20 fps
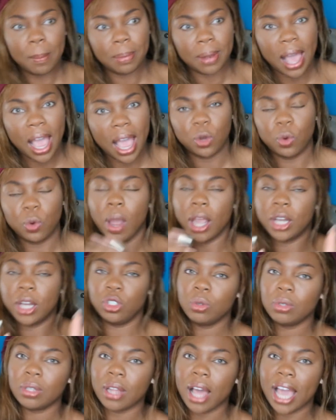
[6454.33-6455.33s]
Black, who I
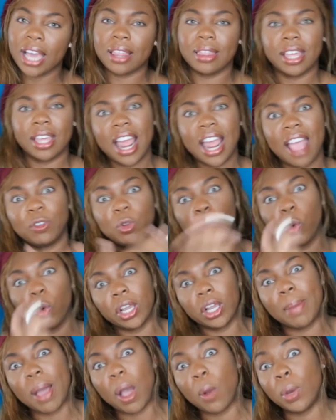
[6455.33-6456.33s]
do like, then I have to
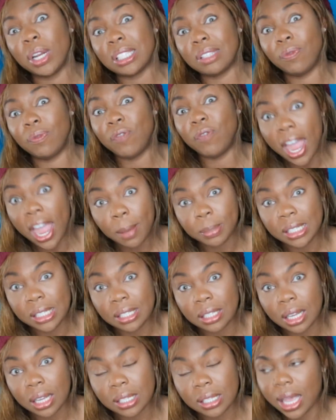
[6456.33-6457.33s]
worry about what his
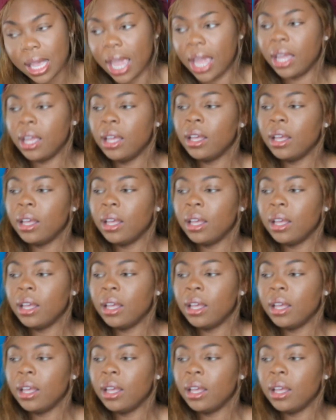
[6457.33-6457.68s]
family's going to say.